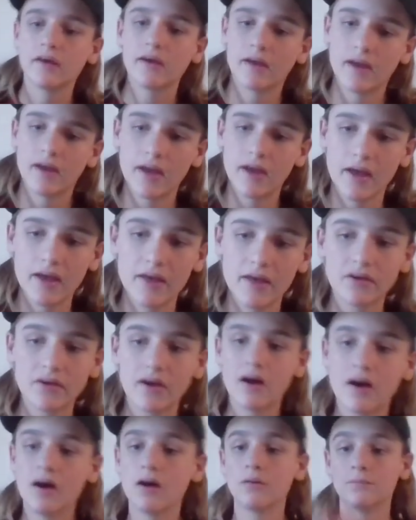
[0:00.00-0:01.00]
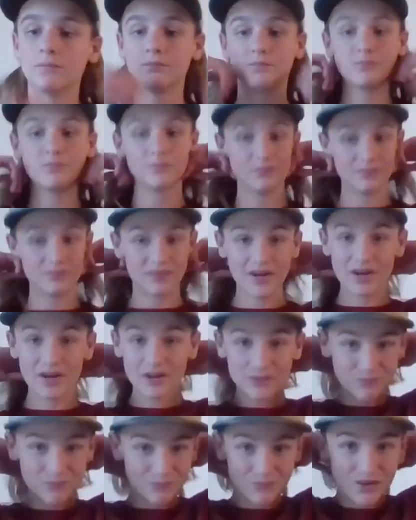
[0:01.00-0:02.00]
and um,
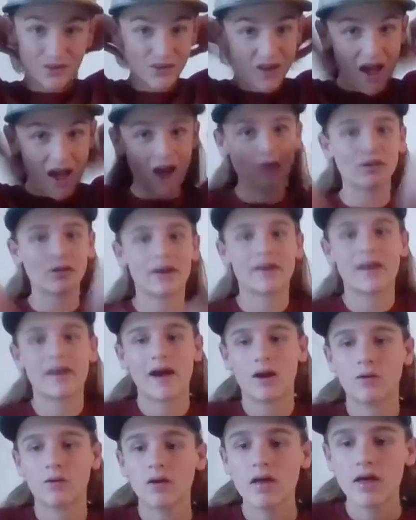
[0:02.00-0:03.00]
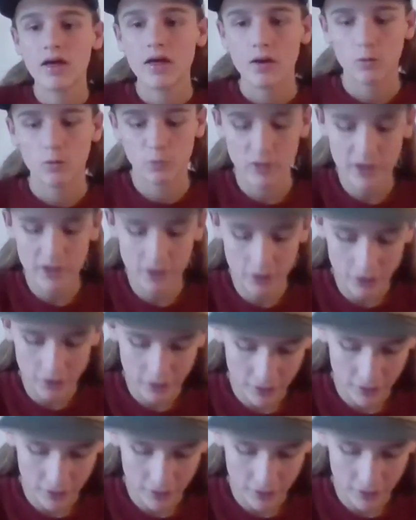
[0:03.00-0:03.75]
they're they're not right now. We are